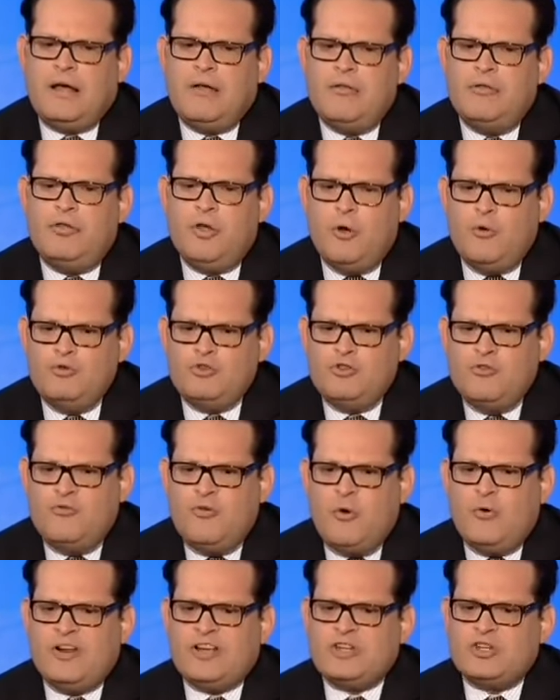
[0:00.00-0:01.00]
Those who
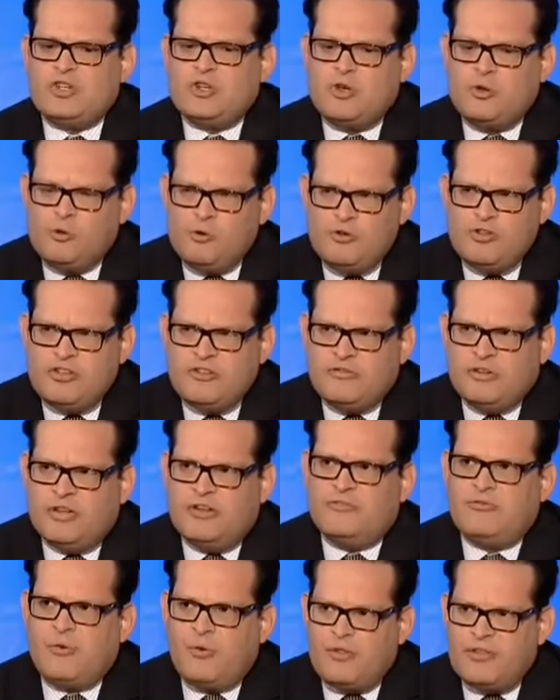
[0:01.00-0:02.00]
vote
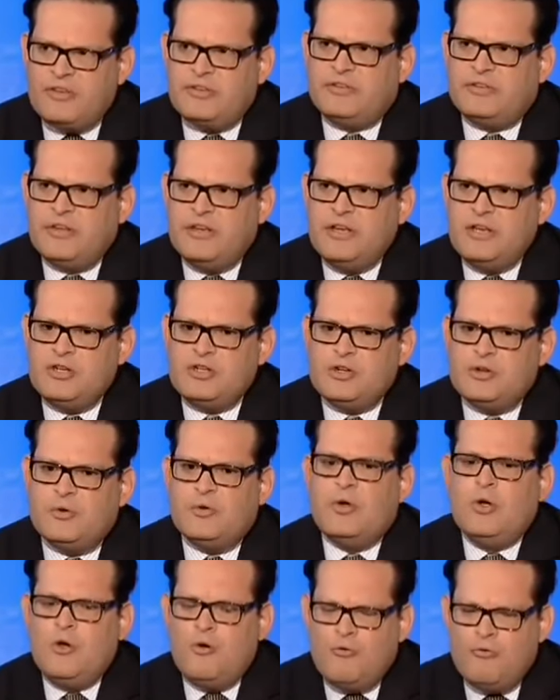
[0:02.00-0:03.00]
exclusively for this
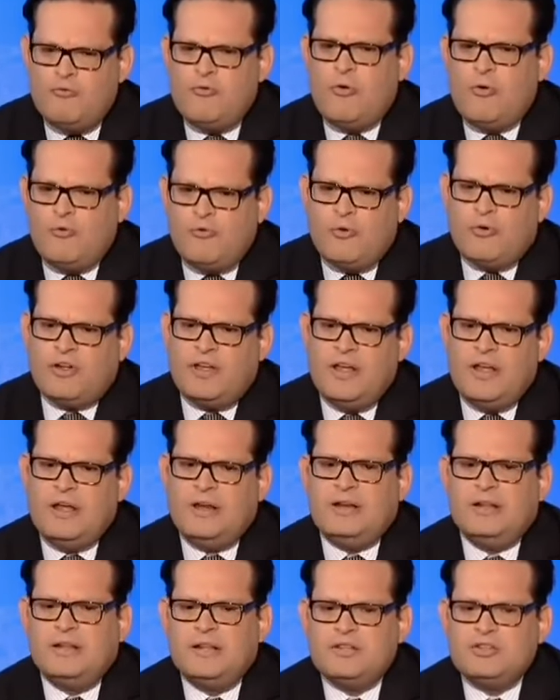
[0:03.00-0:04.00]
issue vote for
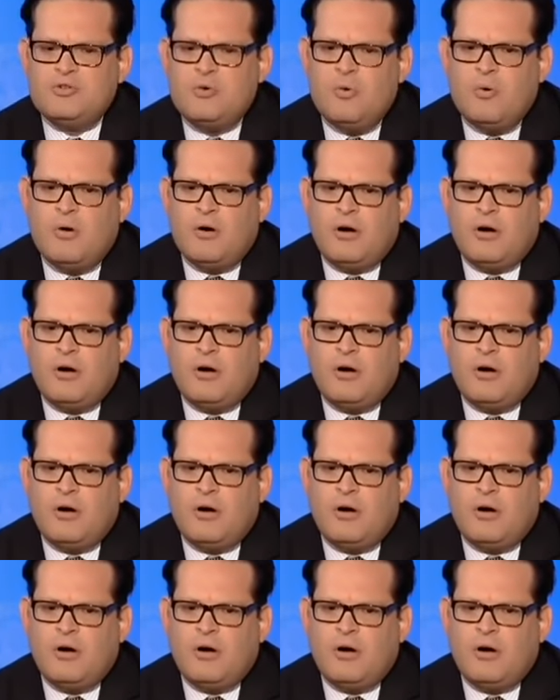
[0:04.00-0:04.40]
candidates who